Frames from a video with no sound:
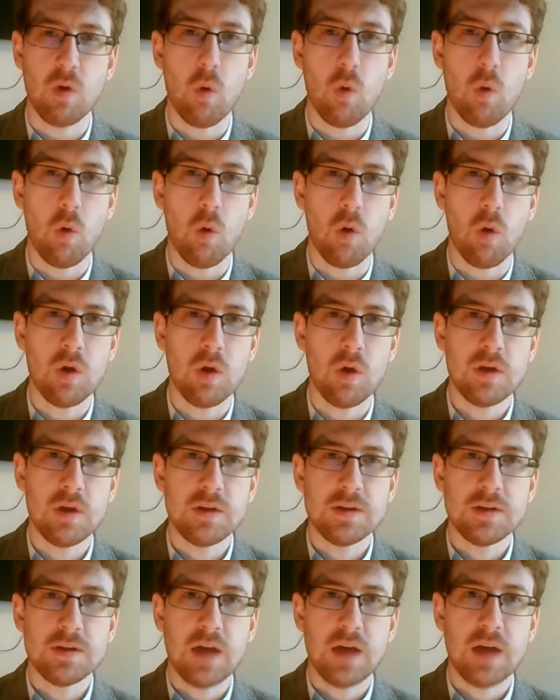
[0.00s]
or
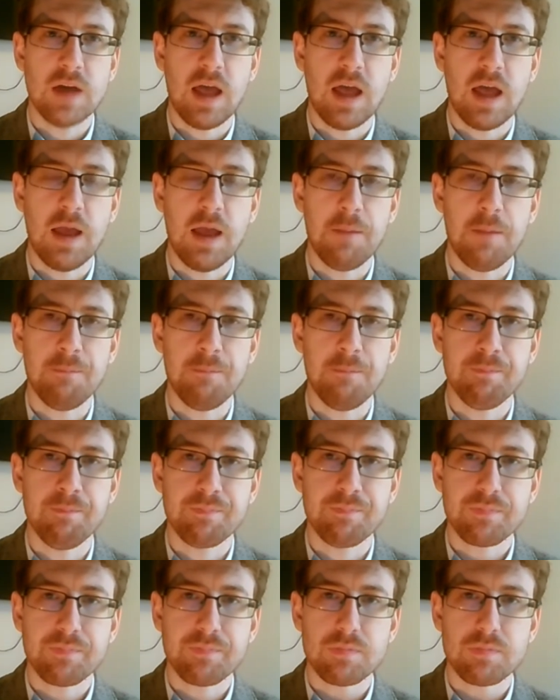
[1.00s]
um,